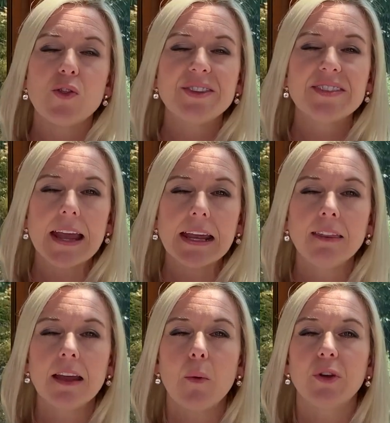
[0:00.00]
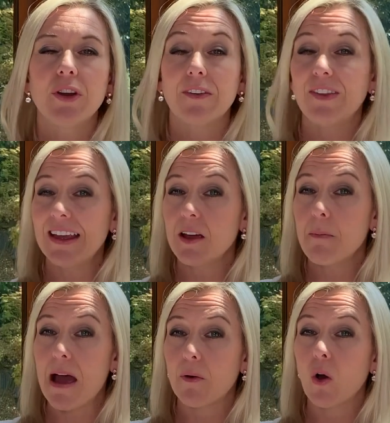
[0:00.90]
The second thing I want you to think
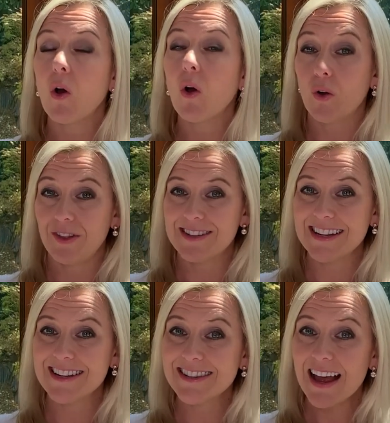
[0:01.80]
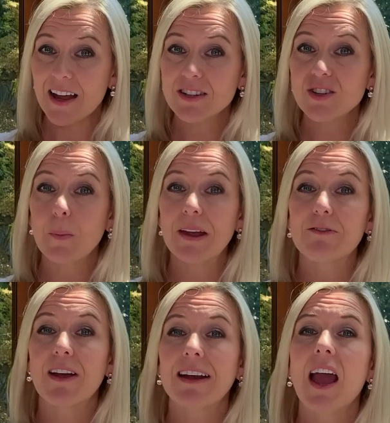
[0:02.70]
about on this exact
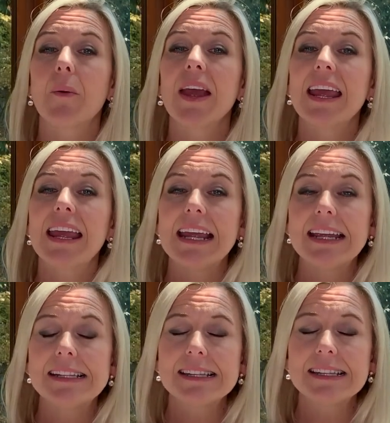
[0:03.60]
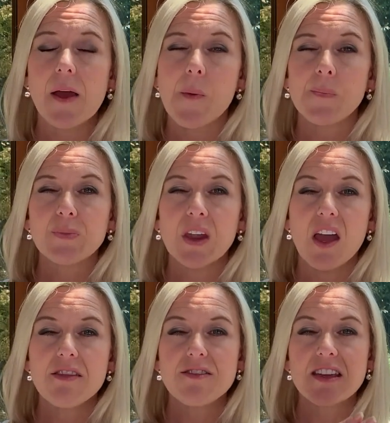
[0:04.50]
topic right now is
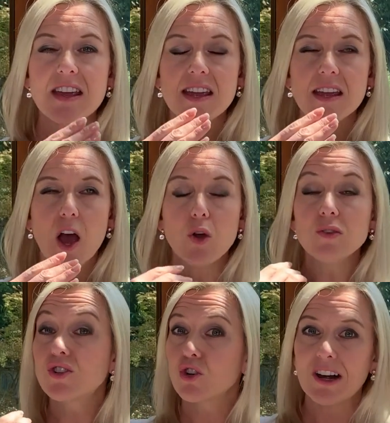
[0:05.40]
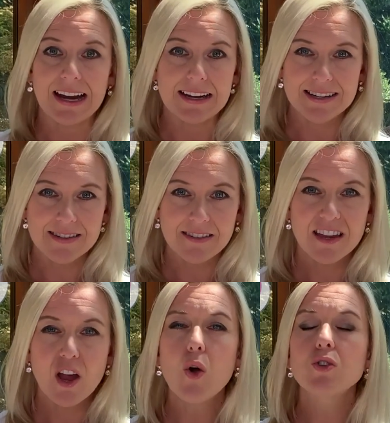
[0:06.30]
the old tricks,
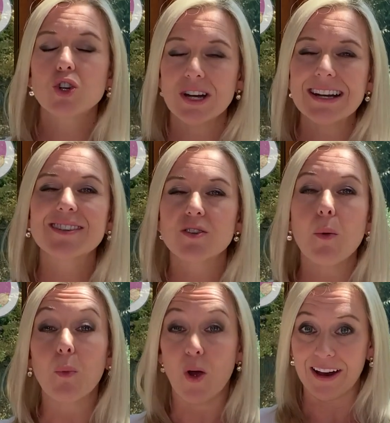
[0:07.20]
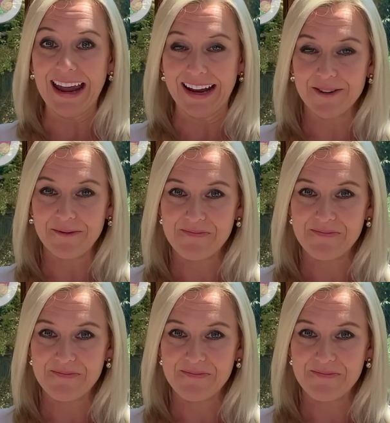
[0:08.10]
the old tricks stop working.